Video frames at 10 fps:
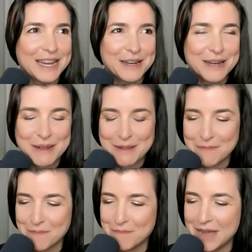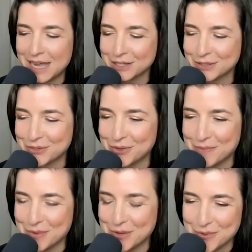and Mark
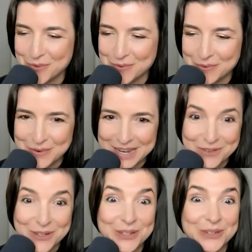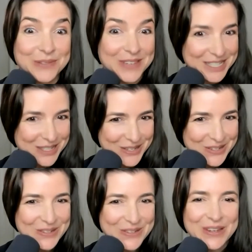Strom, who introduced me to
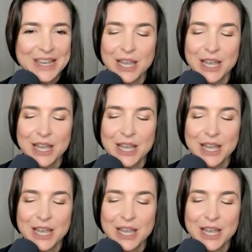you,